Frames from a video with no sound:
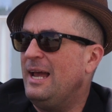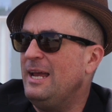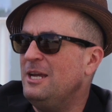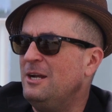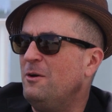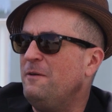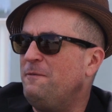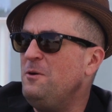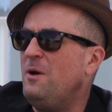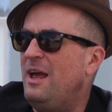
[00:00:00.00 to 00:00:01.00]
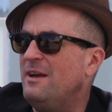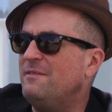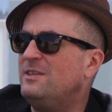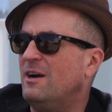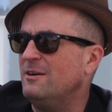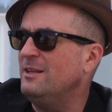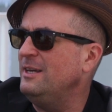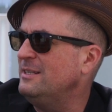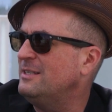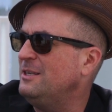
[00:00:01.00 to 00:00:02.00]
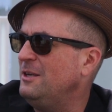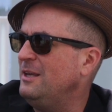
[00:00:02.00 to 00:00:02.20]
you know, if you have darlings,